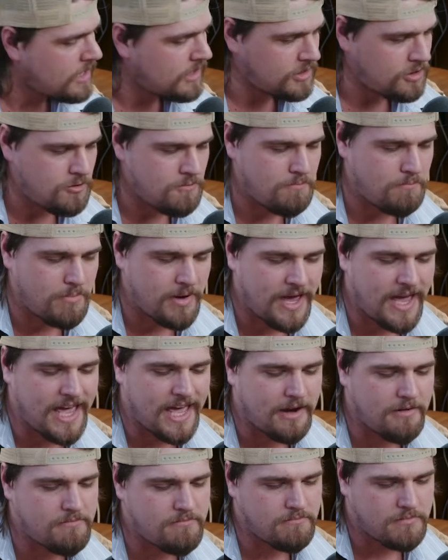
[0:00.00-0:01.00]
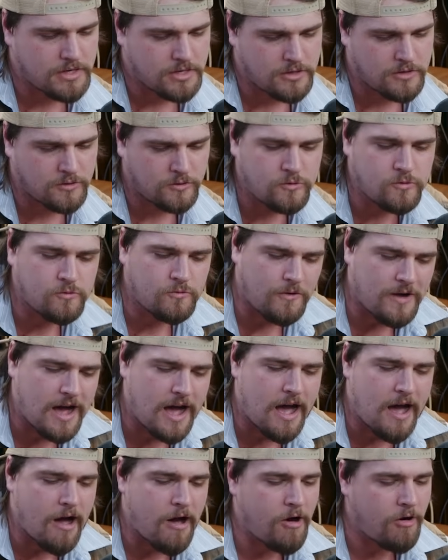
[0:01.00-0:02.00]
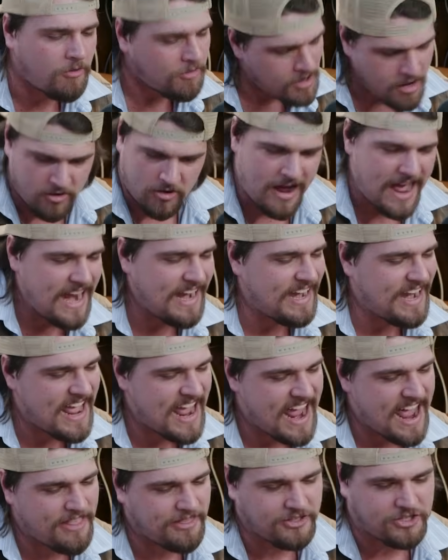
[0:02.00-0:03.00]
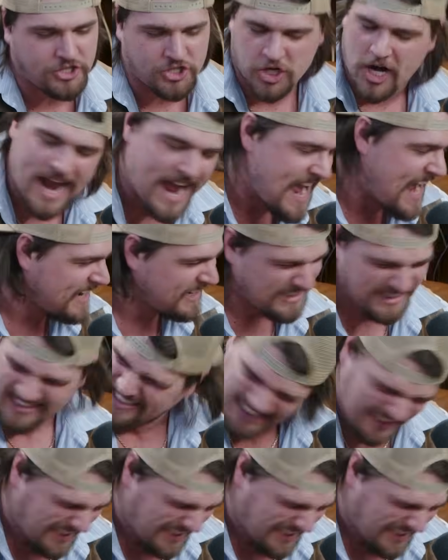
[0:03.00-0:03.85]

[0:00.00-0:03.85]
You better move on right down the track.